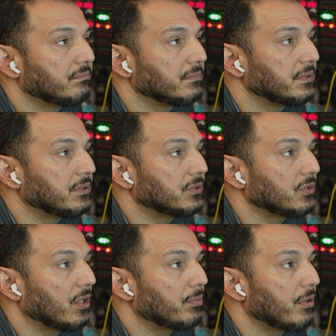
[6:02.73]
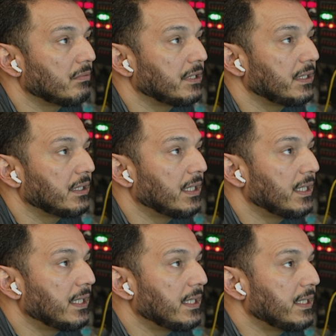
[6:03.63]
Those are probably
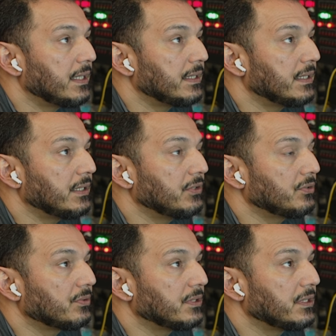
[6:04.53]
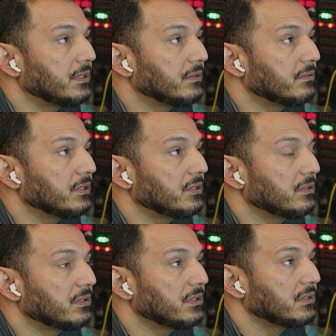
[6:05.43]
in the history,
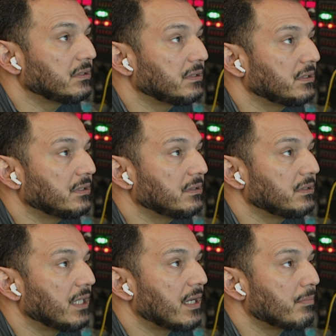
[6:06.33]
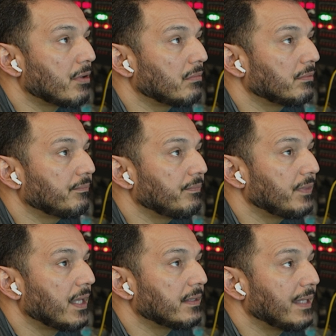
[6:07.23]
which is not a problem.
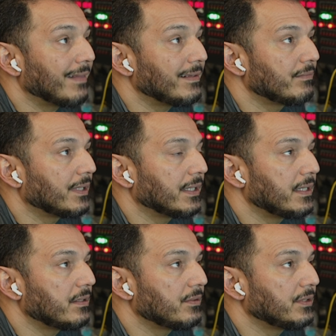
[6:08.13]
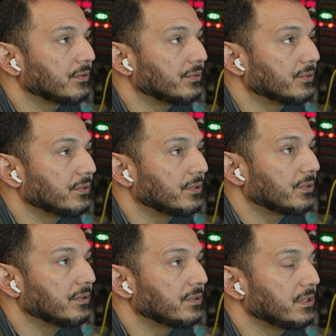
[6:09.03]
Nothing related to his
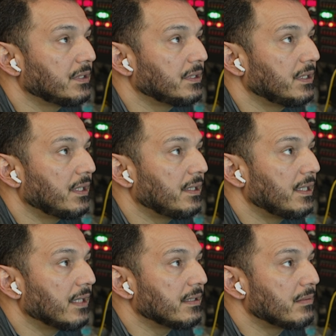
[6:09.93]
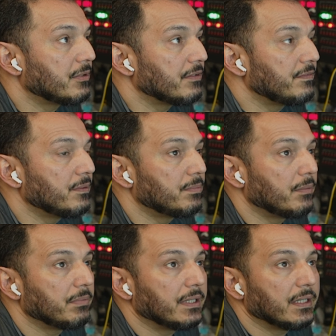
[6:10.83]
concern. Nothing about the fuel
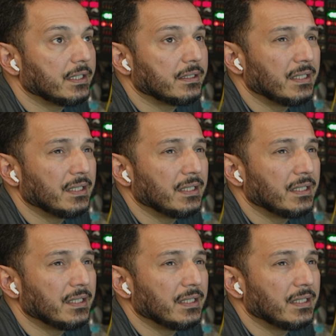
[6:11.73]
pump in there.